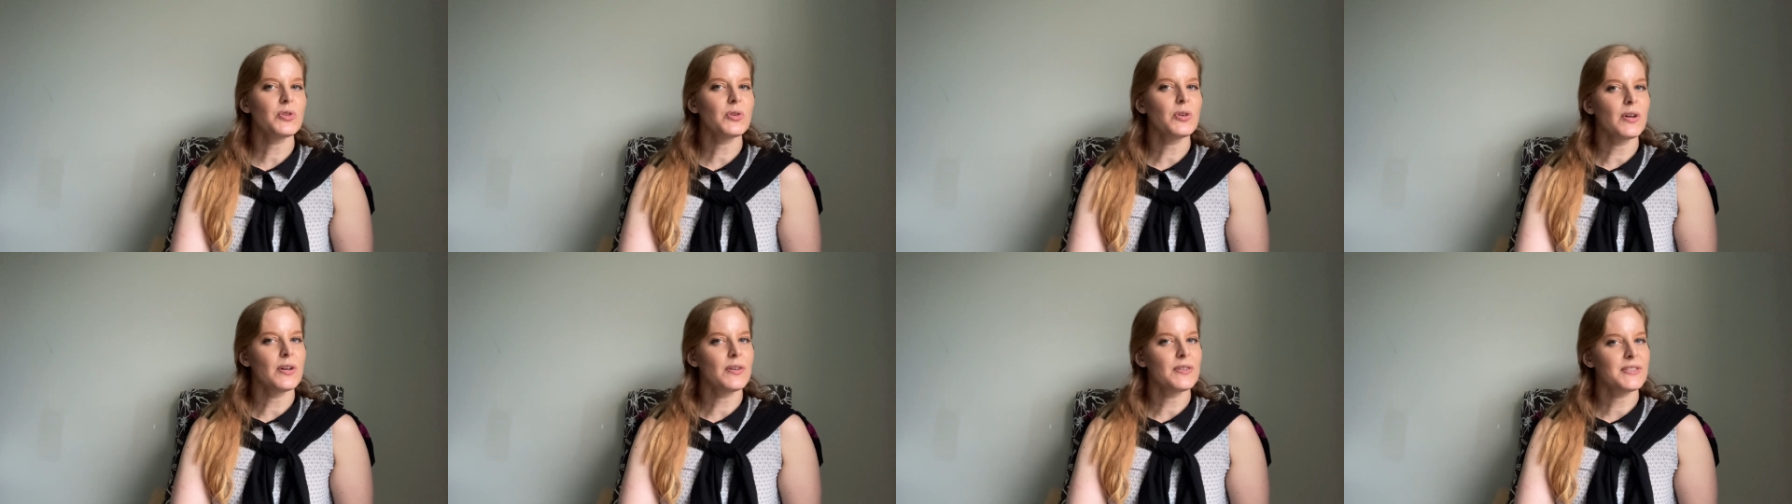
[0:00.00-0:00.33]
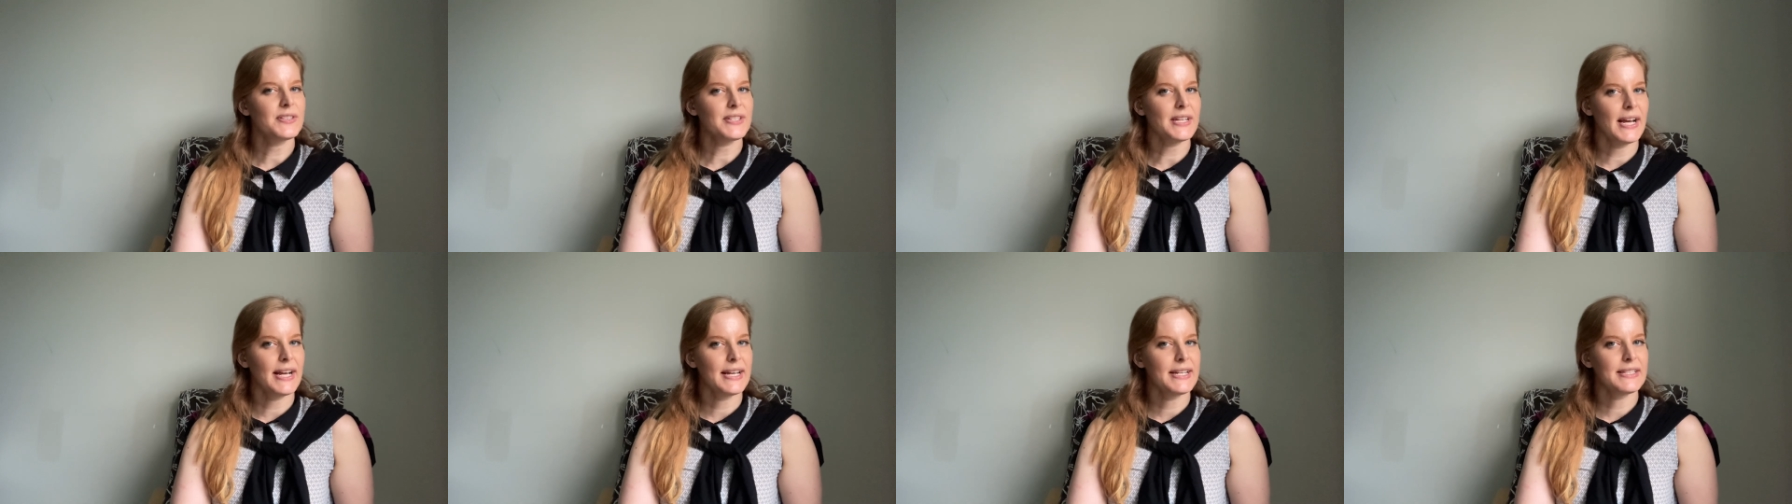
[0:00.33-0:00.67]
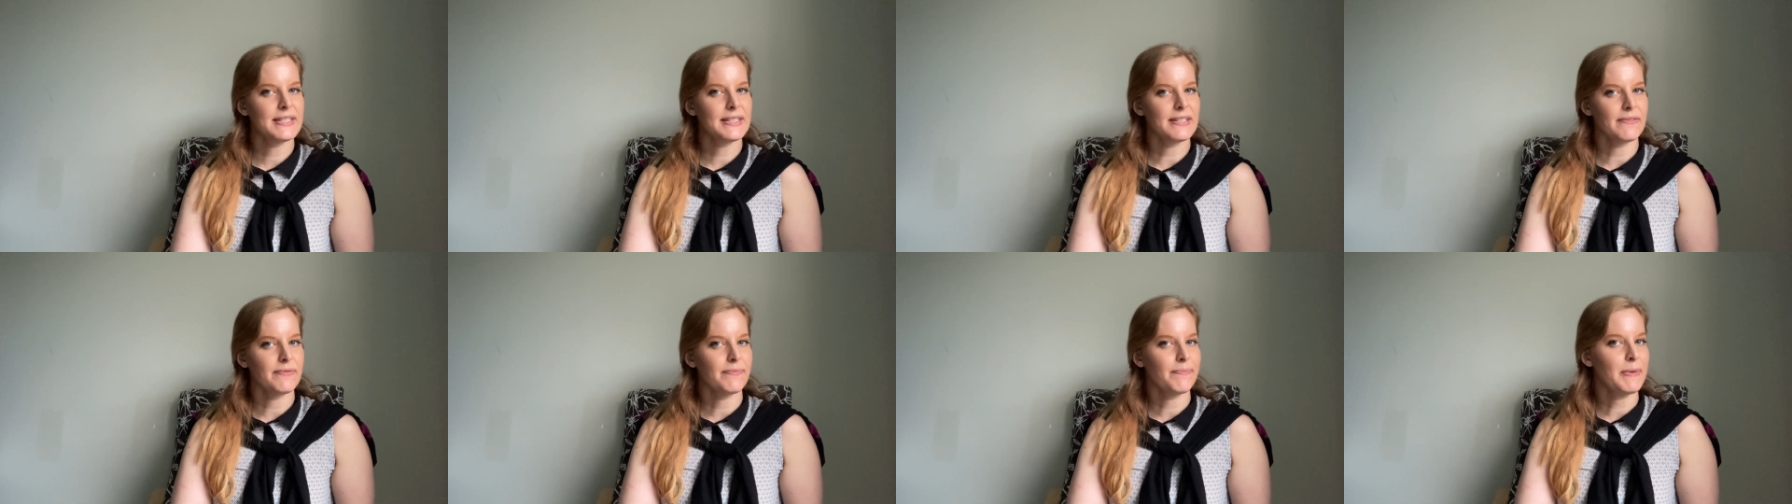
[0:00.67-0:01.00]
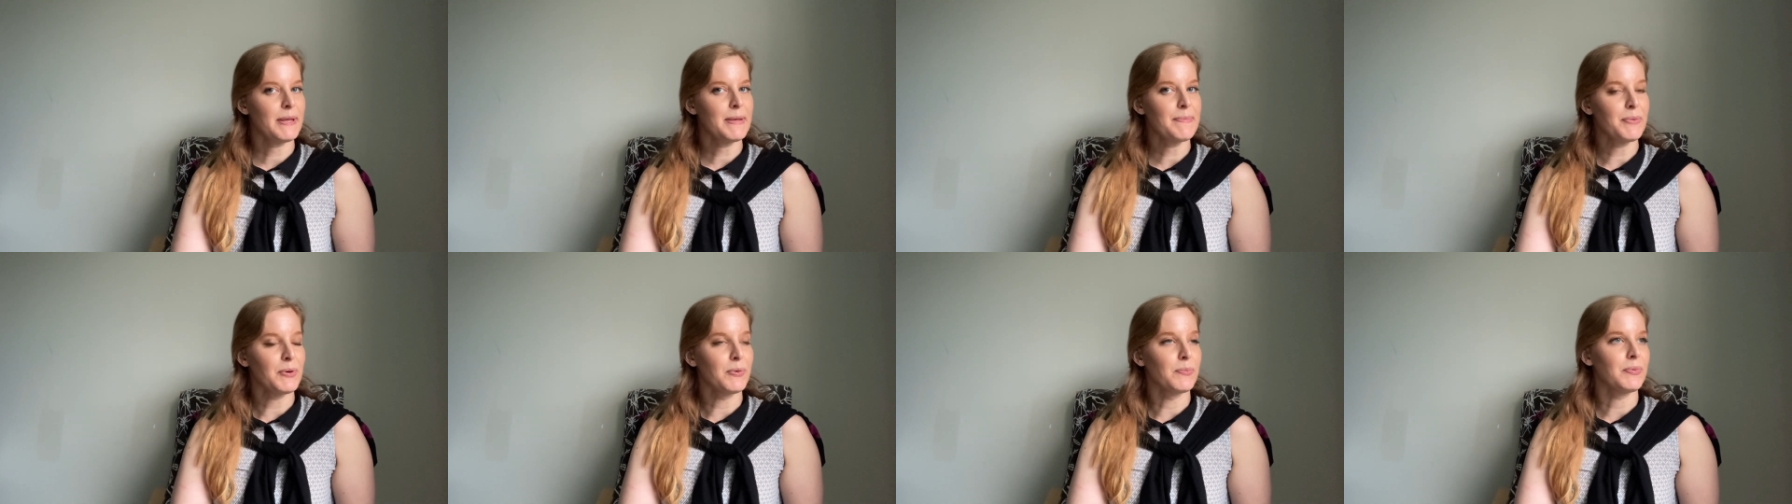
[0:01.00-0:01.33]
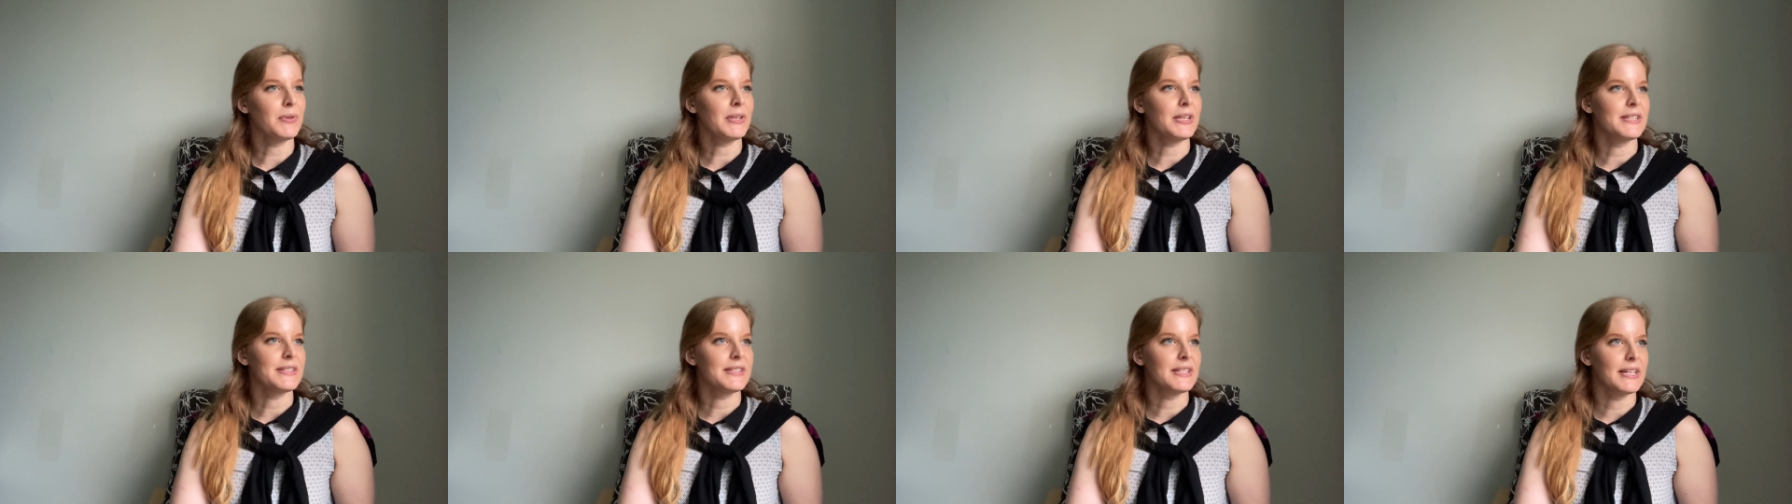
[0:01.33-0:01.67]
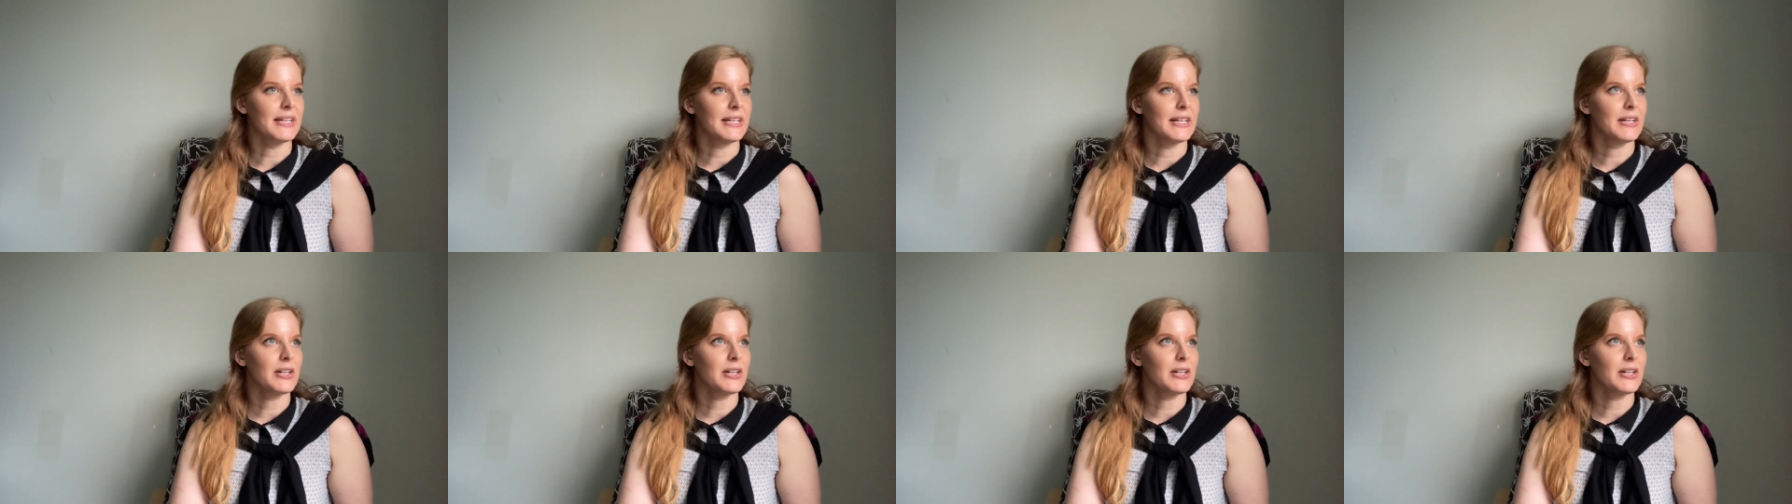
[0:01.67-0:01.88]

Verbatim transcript: are all signs of people pleasing